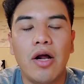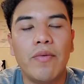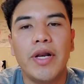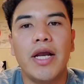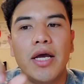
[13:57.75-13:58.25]
I
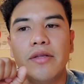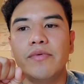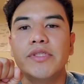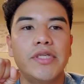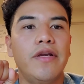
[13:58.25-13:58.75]
already had the
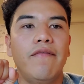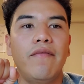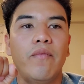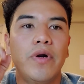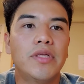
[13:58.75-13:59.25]
receipt
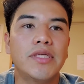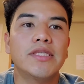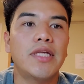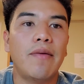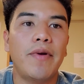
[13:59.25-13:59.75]
where it says
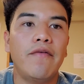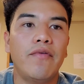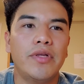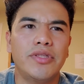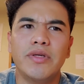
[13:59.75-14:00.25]
that I paid
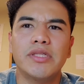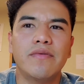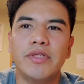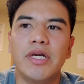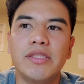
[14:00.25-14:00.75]
for insurance
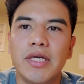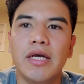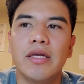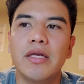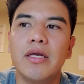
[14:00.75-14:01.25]
with JCI.